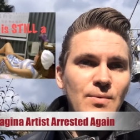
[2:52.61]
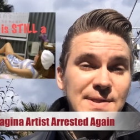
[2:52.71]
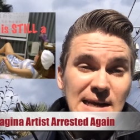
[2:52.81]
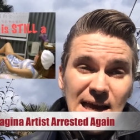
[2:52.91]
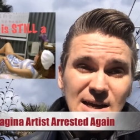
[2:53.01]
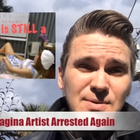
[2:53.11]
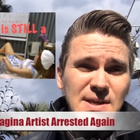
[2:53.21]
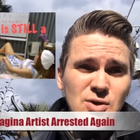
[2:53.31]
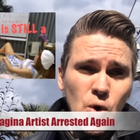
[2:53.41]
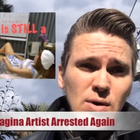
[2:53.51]
What they like, what
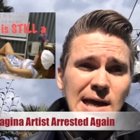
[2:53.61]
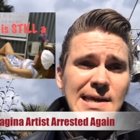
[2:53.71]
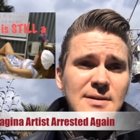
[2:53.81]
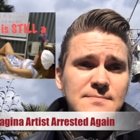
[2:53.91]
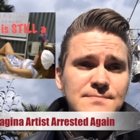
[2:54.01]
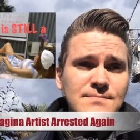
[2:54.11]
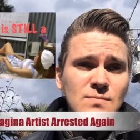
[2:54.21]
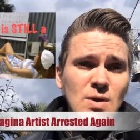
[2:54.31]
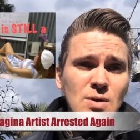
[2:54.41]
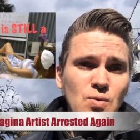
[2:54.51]
they don't like,
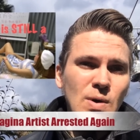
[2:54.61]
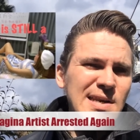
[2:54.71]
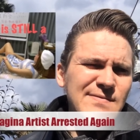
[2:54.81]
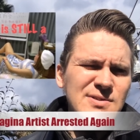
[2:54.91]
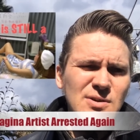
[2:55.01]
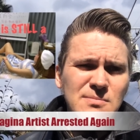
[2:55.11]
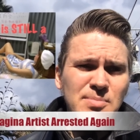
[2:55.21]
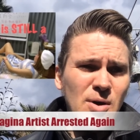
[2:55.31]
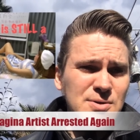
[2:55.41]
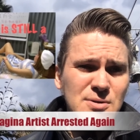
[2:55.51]
what even certain
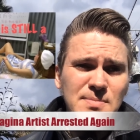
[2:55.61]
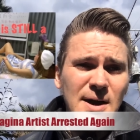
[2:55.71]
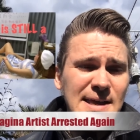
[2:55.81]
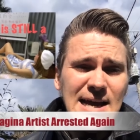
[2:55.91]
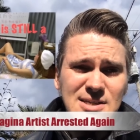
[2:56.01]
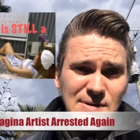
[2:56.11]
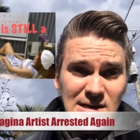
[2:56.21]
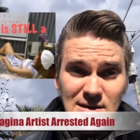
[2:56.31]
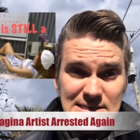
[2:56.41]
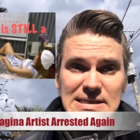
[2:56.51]
parts of their body actually
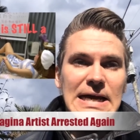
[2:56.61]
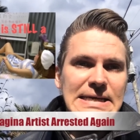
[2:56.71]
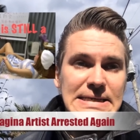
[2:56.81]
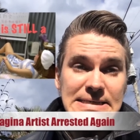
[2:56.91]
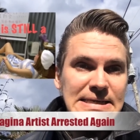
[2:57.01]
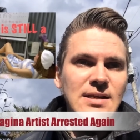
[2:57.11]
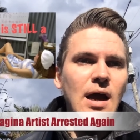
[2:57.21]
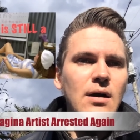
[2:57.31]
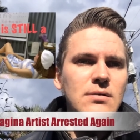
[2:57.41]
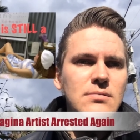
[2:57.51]
looks like in
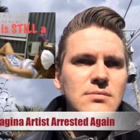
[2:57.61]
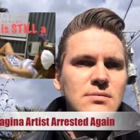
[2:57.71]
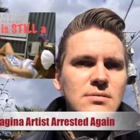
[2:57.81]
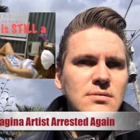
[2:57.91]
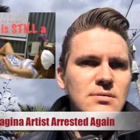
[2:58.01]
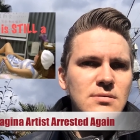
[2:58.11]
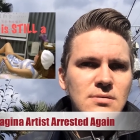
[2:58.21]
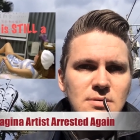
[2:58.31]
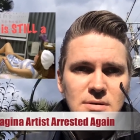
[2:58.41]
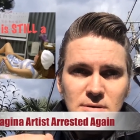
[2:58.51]
detail.
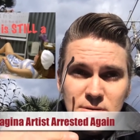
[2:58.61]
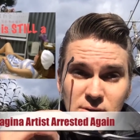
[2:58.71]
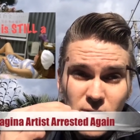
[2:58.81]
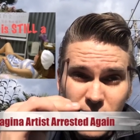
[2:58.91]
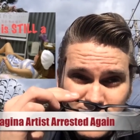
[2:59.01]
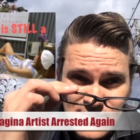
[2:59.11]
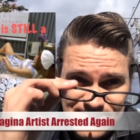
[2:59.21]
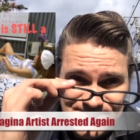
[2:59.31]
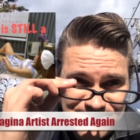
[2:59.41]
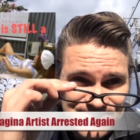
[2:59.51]
So
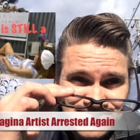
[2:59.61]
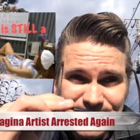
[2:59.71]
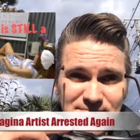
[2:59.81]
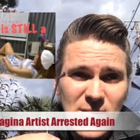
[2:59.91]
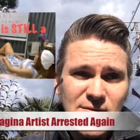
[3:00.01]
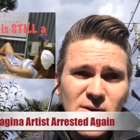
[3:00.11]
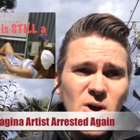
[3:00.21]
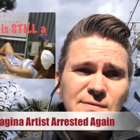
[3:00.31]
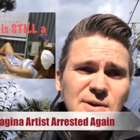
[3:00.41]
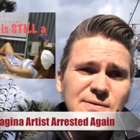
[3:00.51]
for
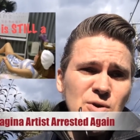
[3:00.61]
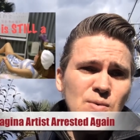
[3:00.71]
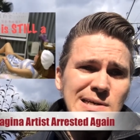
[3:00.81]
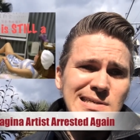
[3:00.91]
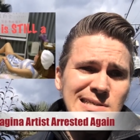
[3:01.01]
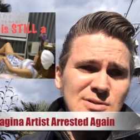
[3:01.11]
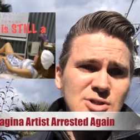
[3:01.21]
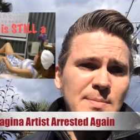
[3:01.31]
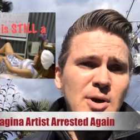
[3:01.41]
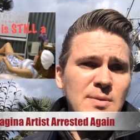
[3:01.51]
all of you who want to, you know,
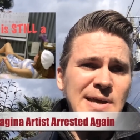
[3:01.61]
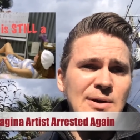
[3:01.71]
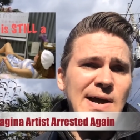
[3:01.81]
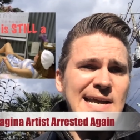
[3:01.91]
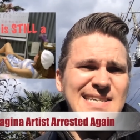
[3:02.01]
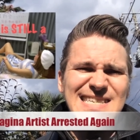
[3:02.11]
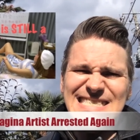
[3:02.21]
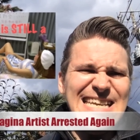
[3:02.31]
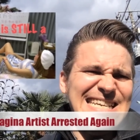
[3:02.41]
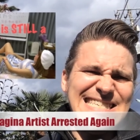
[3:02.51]
jump on a bandwagon and say
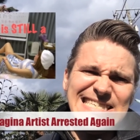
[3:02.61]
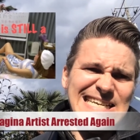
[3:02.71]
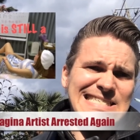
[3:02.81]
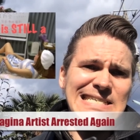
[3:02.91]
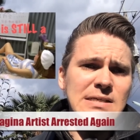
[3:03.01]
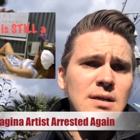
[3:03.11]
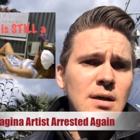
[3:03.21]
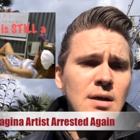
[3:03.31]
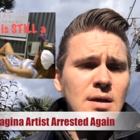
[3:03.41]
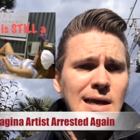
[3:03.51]
she's disgusting,
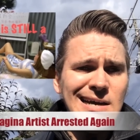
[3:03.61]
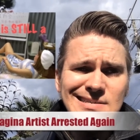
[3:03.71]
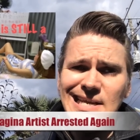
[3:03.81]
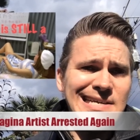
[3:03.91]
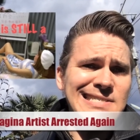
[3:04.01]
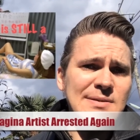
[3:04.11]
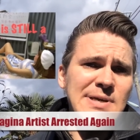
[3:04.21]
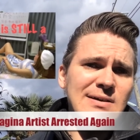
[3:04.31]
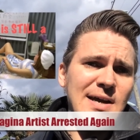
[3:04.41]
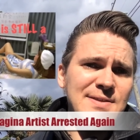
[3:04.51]
how dare she
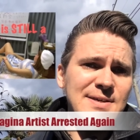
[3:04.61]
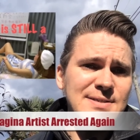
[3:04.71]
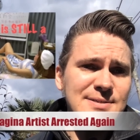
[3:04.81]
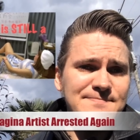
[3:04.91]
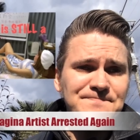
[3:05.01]
be like this?